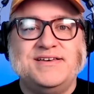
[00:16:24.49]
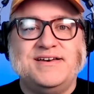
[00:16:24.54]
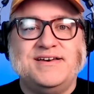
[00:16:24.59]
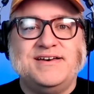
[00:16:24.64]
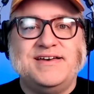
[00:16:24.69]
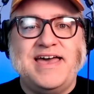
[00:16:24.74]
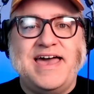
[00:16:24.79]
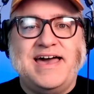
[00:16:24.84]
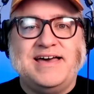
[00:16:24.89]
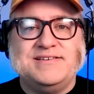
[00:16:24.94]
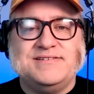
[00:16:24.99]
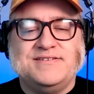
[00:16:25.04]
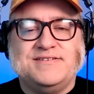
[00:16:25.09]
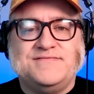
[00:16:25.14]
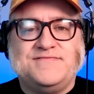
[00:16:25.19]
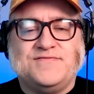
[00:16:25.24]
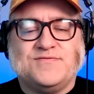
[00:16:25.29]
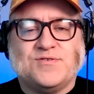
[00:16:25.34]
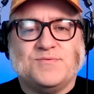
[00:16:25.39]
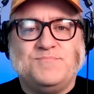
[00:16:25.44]
Uh,
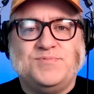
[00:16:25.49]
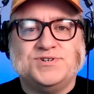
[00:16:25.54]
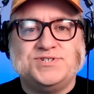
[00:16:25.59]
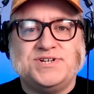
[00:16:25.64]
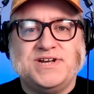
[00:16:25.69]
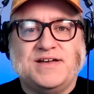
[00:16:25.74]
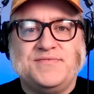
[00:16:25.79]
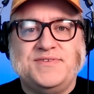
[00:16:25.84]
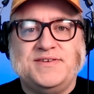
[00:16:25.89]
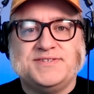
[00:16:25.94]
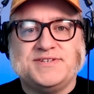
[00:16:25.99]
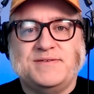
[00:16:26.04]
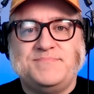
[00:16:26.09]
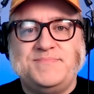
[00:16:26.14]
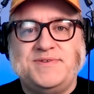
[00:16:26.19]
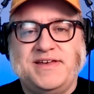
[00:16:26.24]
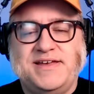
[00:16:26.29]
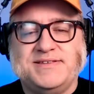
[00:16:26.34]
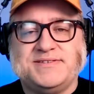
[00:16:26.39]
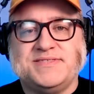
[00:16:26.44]
uh, for pushing out these
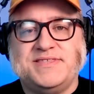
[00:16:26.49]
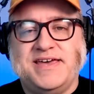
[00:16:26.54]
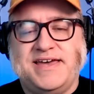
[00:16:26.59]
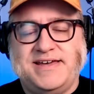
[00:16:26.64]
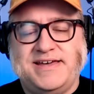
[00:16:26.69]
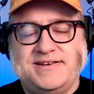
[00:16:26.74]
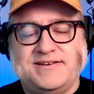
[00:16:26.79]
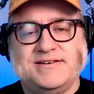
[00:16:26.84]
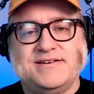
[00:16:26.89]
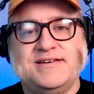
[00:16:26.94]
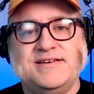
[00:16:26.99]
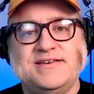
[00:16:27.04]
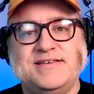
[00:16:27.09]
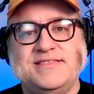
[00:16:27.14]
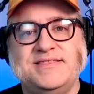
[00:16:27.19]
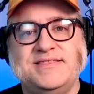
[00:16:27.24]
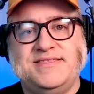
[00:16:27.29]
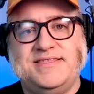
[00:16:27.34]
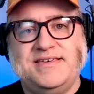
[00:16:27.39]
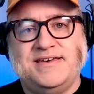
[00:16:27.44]
updates than
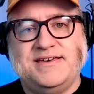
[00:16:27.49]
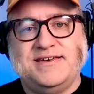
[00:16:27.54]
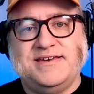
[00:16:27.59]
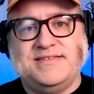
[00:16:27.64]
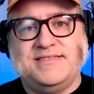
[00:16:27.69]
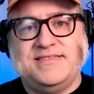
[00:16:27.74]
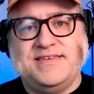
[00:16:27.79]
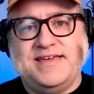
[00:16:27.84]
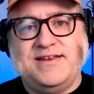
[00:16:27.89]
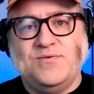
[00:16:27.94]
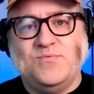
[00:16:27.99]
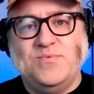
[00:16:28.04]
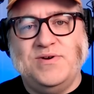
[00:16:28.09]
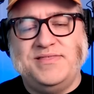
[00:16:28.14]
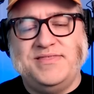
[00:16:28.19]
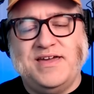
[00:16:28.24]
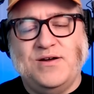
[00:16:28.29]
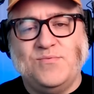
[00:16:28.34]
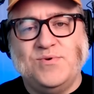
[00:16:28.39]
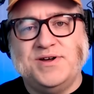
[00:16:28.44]
uh, than a,
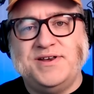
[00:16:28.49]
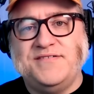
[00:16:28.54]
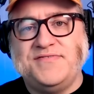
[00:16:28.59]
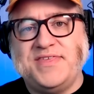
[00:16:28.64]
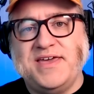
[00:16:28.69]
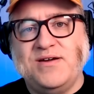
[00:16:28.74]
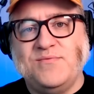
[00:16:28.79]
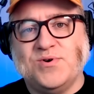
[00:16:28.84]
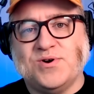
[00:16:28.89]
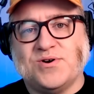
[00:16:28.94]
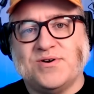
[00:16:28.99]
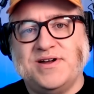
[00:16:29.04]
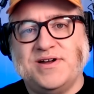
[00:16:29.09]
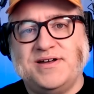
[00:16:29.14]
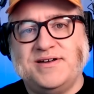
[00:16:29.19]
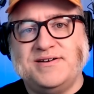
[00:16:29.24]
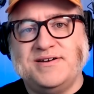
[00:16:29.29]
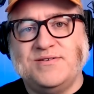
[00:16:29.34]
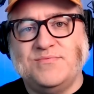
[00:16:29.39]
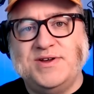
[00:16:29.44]
they would if they were
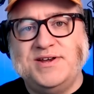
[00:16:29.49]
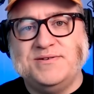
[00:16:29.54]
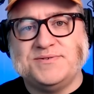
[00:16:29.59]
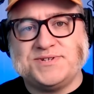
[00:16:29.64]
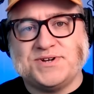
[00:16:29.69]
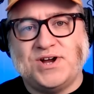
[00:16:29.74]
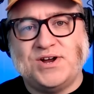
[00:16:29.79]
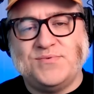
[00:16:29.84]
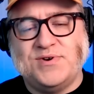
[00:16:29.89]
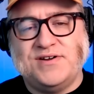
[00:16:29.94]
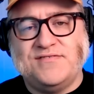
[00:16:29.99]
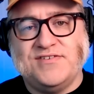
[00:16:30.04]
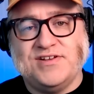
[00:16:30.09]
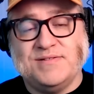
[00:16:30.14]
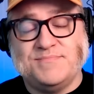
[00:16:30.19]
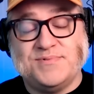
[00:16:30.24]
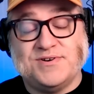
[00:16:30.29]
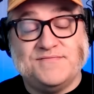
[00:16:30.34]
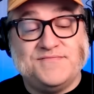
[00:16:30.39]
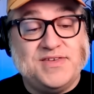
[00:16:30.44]
a, a Windows hardware
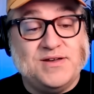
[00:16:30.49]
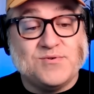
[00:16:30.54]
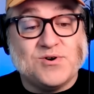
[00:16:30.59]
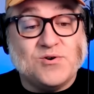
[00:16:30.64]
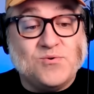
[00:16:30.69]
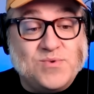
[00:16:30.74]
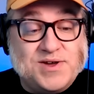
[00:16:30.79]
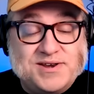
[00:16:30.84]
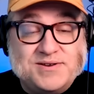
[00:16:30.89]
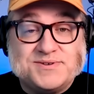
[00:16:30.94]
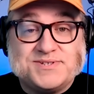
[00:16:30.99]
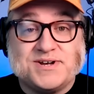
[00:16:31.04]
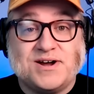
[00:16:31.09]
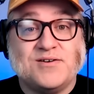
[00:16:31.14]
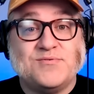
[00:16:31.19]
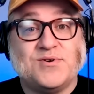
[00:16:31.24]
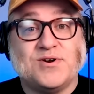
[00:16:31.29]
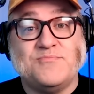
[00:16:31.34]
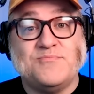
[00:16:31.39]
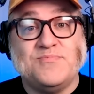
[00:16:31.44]
developer. If they were a Windows
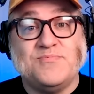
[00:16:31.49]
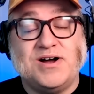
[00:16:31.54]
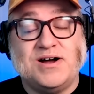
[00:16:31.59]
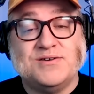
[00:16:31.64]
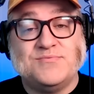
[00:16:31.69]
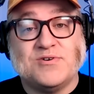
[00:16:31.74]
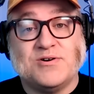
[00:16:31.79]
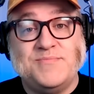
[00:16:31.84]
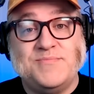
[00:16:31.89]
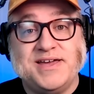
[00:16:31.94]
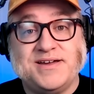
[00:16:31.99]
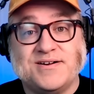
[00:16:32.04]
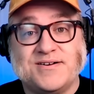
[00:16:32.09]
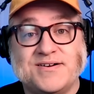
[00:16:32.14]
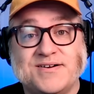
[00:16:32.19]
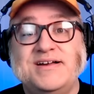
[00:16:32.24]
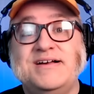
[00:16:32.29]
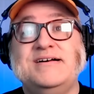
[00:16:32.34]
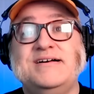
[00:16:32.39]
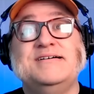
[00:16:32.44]
hardware hardware
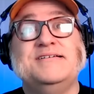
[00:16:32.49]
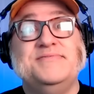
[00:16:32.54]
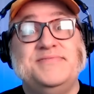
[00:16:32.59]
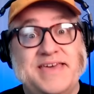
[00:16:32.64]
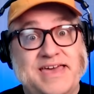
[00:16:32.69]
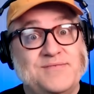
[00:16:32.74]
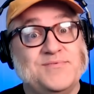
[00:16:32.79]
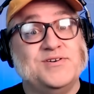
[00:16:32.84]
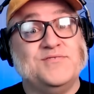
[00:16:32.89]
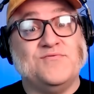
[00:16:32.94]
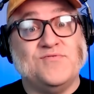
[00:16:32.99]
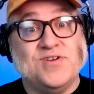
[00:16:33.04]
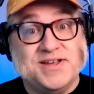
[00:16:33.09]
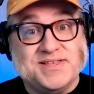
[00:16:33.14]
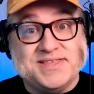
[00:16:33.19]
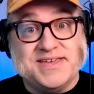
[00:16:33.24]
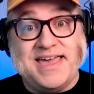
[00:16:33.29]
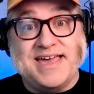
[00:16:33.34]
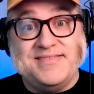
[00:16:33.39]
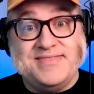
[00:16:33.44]
maker, they would
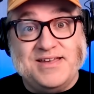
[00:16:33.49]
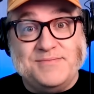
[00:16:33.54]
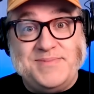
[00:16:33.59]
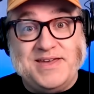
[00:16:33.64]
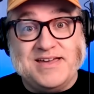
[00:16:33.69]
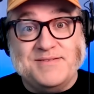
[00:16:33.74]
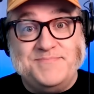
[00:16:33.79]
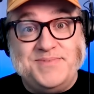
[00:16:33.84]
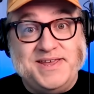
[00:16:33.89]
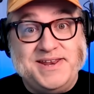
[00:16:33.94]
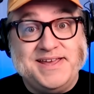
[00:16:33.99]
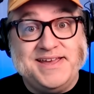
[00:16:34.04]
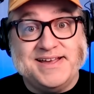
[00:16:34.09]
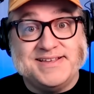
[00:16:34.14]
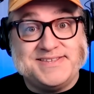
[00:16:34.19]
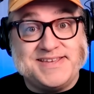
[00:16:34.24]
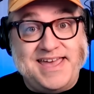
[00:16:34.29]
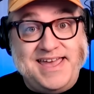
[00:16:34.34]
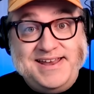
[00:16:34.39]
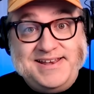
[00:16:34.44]
really ha they'd be competing
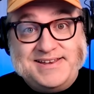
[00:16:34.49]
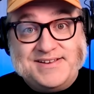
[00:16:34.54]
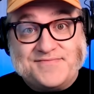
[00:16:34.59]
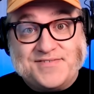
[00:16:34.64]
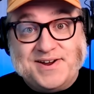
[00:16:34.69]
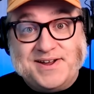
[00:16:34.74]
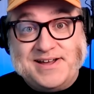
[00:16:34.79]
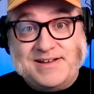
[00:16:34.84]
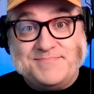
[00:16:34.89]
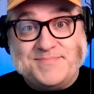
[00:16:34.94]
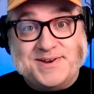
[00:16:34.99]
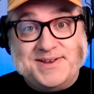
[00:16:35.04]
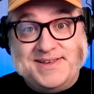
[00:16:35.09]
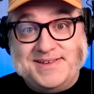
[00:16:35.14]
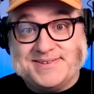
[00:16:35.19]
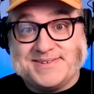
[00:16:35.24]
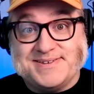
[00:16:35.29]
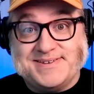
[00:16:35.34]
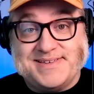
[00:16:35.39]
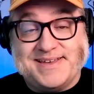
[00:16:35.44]
against eight different
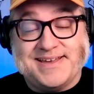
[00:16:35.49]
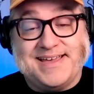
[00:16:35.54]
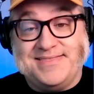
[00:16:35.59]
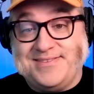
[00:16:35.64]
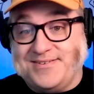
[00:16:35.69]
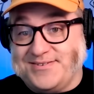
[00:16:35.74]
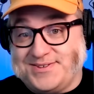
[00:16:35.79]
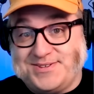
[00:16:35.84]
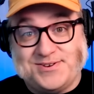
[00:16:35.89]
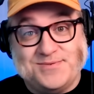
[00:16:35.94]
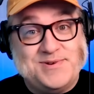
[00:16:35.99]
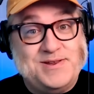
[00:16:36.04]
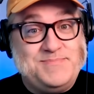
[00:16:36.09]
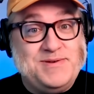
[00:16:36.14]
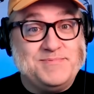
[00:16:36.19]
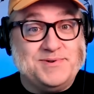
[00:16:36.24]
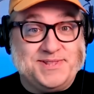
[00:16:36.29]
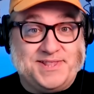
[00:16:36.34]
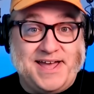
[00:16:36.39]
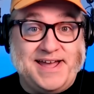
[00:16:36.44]
companies. Uh, again, there's so many
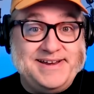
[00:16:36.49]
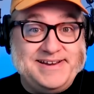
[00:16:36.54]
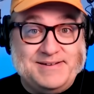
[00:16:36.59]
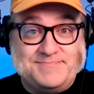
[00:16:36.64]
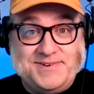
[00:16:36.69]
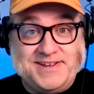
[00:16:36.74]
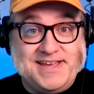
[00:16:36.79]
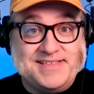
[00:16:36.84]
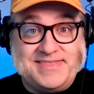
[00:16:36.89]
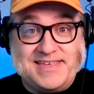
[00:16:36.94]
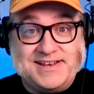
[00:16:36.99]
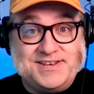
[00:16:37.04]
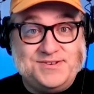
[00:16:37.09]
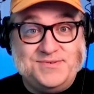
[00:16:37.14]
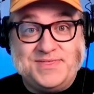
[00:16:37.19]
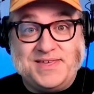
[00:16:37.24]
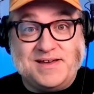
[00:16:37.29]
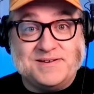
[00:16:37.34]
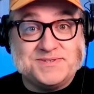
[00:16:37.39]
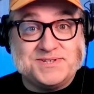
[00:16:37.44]
people lined up to get that
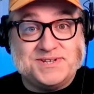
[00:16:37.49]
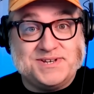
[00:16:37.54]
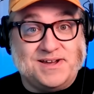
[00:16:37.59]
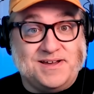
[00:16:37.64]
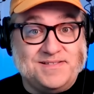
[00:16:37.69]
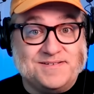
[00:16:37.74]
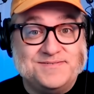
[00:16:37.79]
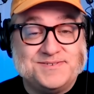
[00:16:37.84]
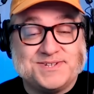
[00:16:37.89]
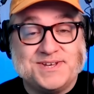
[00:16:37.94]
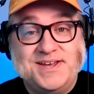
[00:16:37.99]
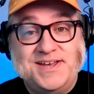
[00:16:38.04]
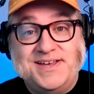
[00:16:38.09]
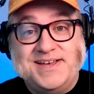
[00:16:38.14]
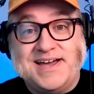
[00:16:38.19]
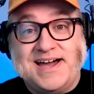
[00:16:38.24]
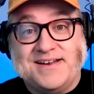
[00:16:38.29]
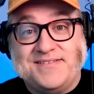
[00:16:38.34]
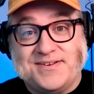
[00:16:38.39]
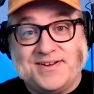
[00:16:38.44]
two thousand dollars
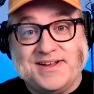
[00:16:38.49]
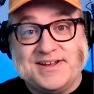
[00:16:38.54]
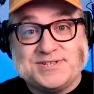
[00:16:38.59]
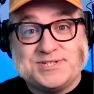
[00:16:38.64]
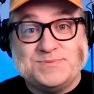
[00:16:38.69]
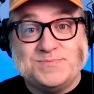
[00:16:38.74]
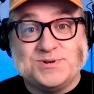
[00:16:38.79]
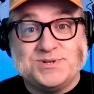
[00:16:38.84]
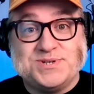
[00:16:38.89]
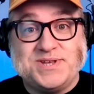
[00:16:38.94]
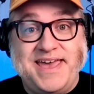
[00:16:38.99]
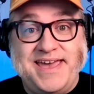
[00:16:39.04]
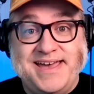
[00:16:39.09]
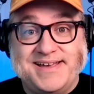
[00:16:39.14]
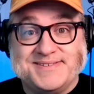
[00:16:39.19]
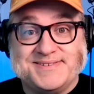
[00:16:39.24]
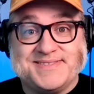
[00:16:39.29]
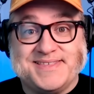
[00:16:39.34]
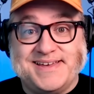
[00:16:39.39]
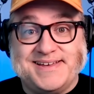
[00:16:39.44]
out of their customers'
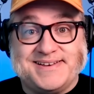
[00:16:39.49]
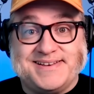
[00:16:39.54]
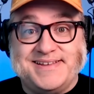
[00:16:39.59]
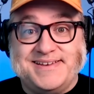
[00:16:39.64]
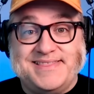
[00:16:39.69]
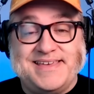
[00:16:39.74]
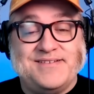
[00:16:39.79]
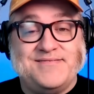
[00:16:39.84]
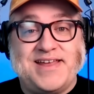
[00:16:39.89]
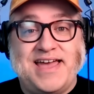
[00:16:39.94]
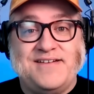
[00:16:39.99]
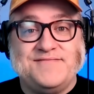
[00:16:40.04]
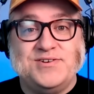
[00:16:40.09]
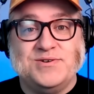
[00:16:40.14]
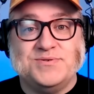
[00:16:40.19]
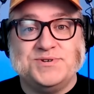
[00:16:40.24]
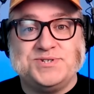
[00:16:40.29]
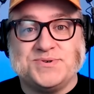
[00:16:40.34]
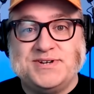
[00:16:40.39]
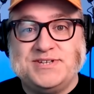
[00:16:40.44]
hands that uh, they would have
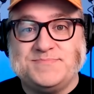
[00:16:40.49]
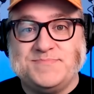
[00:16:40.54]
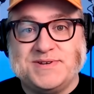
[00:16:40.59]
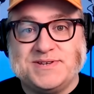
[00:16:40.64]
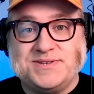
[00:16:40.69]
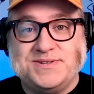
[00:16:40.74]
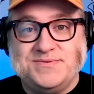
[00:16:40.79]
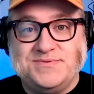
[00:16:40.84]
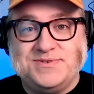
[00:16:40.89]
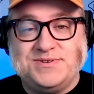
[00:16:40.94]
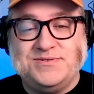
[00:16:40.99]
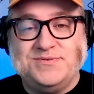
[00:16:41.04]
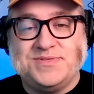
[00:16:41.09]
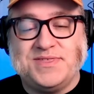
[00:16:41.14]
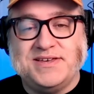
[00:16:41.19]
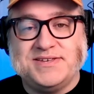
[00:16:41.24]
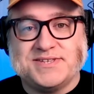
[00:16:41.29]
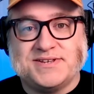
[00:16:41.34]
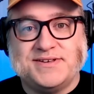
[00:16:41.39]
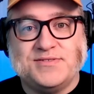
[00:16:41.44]
no choice but to do
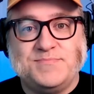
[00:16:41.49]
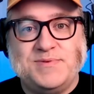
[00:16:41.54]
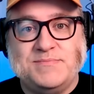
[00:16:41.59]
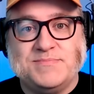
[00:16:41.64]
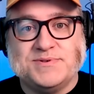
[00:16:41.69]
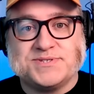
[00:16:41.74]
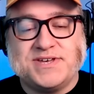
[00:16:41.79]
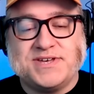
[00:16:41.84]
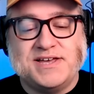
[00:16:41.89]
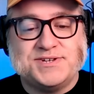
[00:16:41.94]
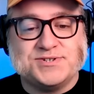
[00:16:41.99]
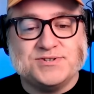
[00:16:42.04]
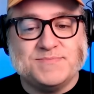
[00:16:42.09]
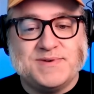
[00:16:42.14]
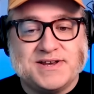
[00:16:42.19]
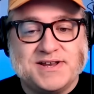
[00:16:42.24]
things on other people's schedule.